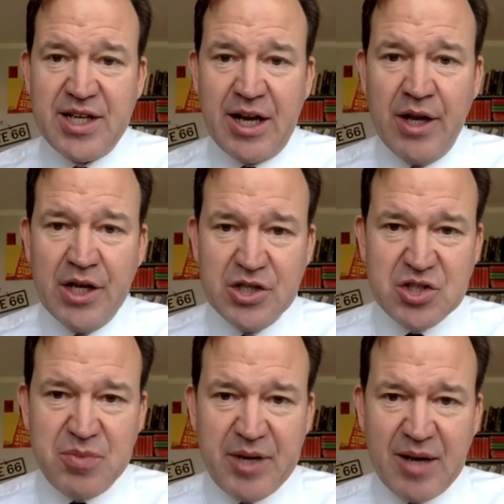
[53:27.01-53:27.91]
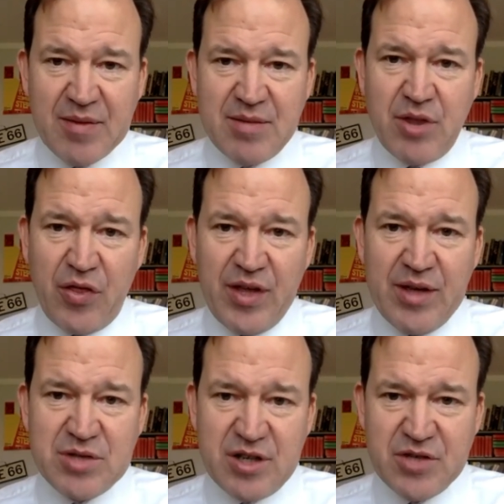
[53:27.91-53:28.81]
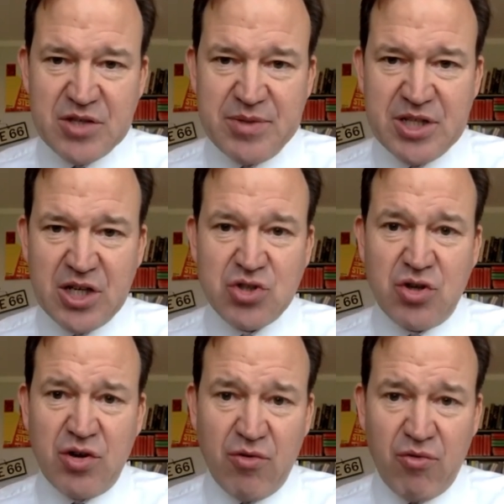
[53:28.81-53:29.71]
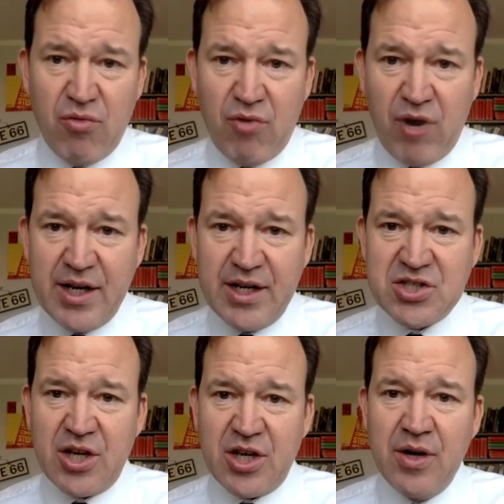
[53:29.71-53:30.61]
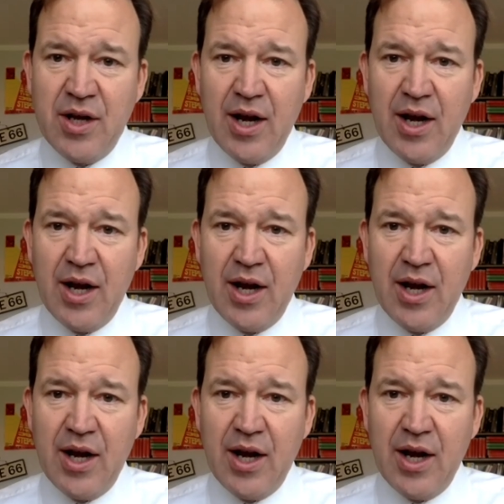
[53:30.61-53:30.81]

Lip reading: Now, just to pick up some of the themes that have just been touched on, rightly so,